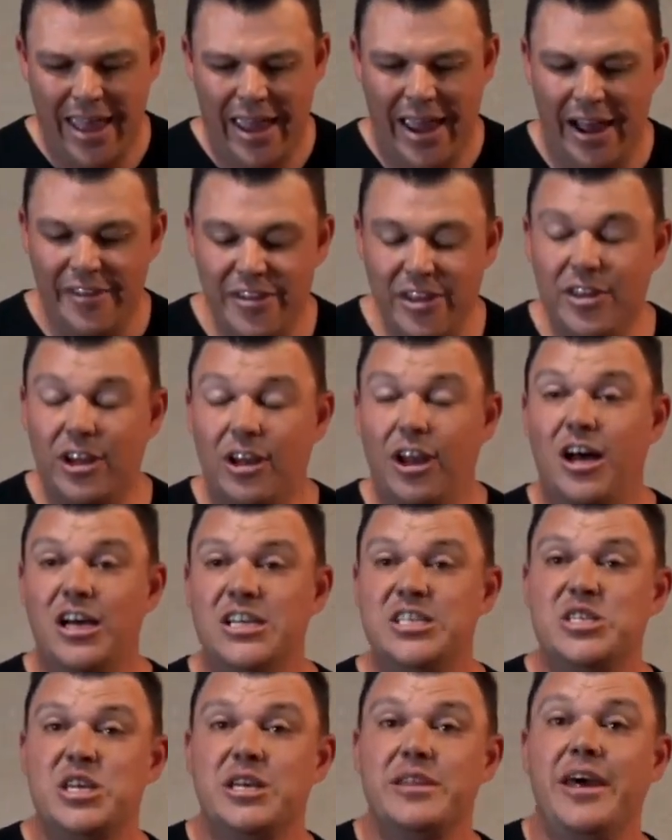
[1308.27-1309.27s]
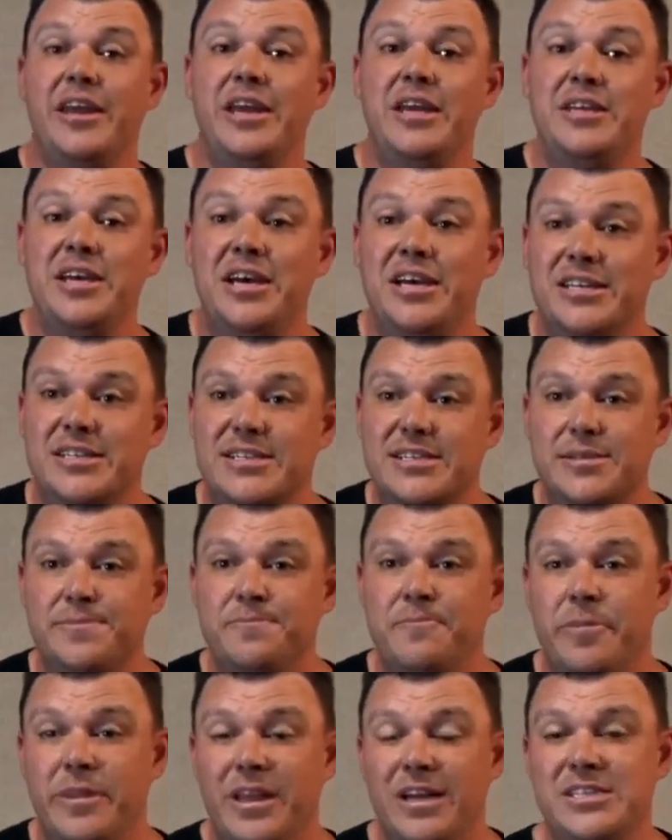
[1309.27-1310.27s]
And then the last thing that he does
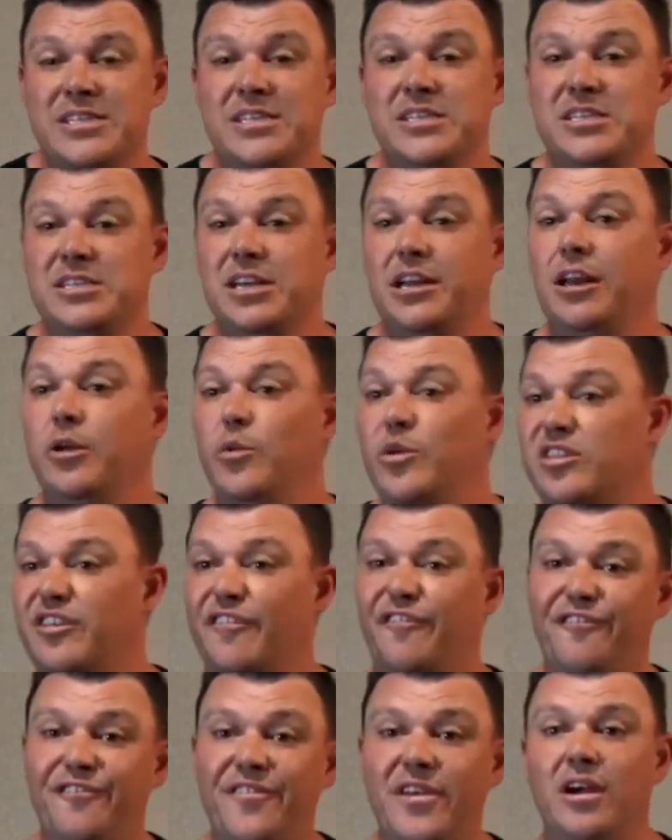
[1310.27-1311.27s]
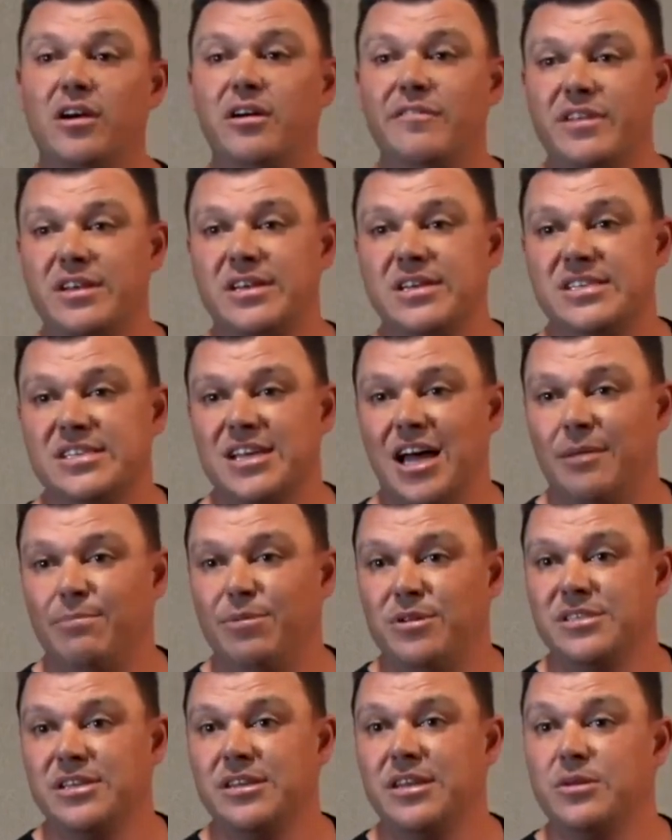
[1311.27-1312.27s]
as he's dealing with the fear of the
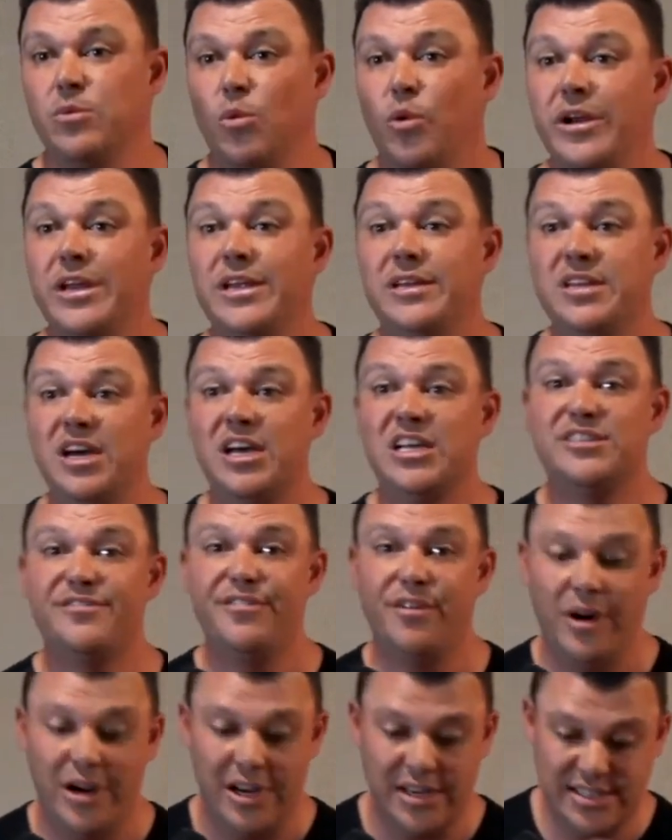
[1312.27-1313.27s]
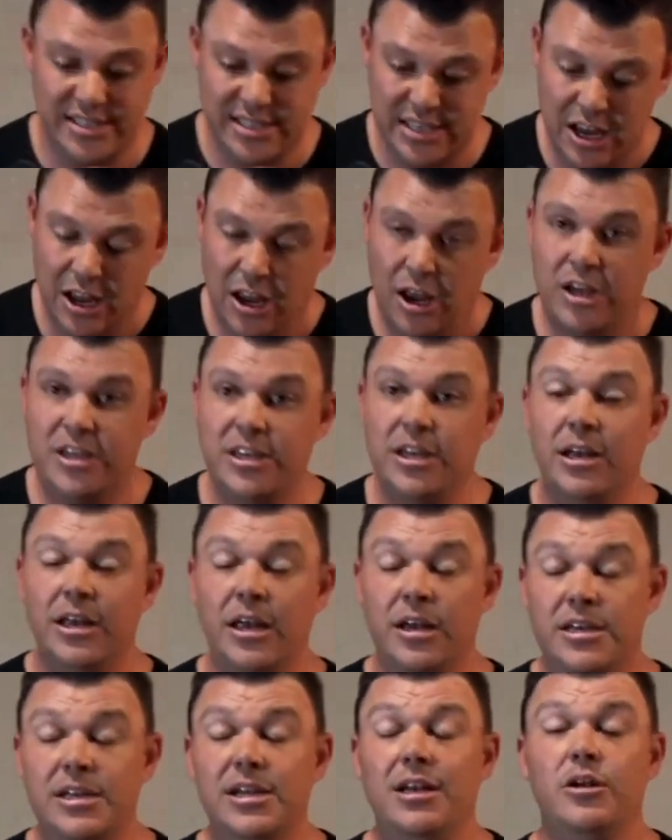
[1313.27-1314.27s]
disciples and what he does for us
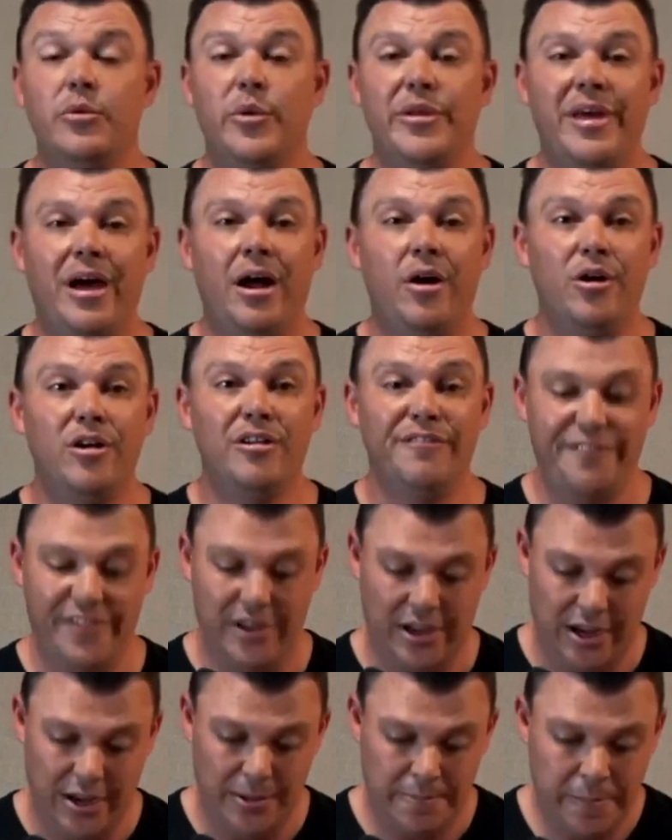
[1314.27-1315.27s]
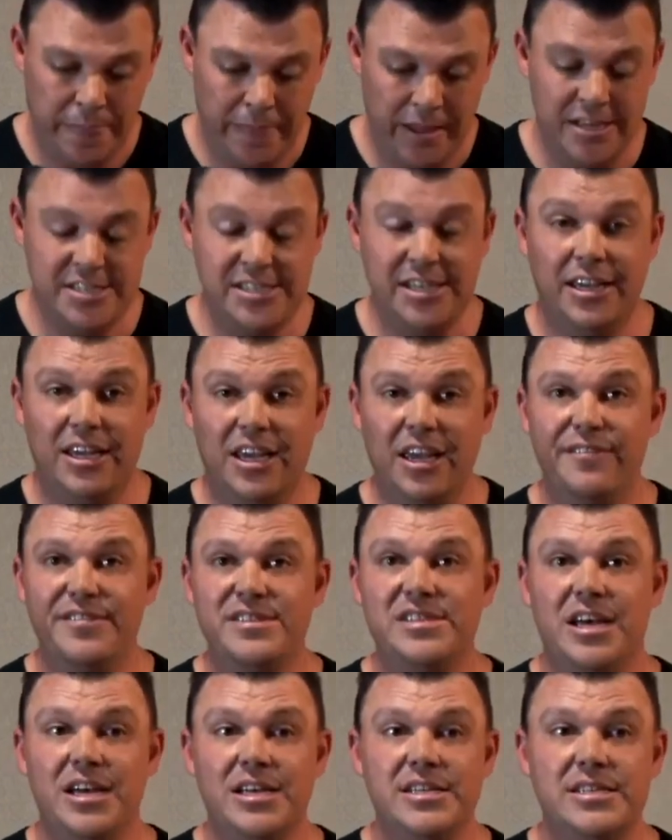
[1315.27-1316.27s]
in dealing with our own fear is he gives
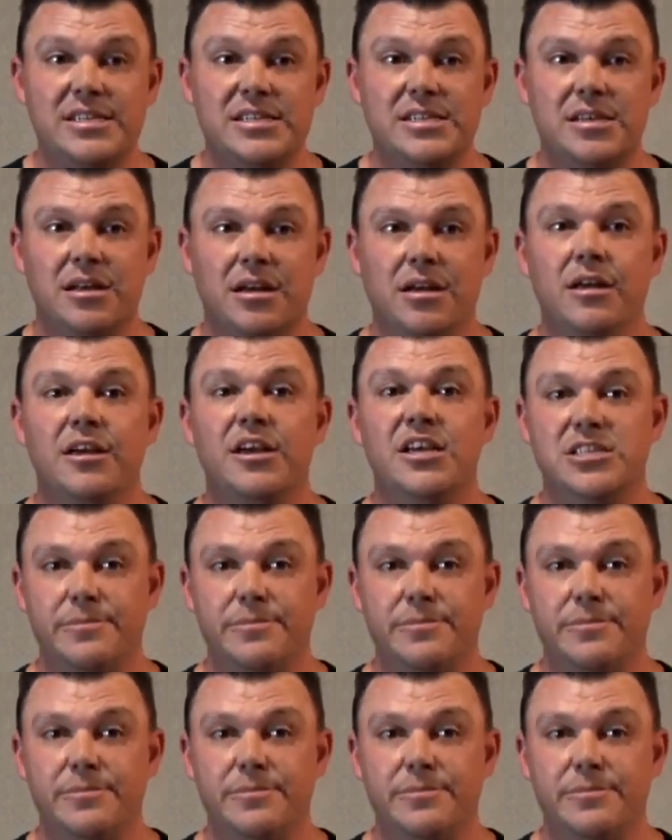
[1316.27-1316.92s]
us his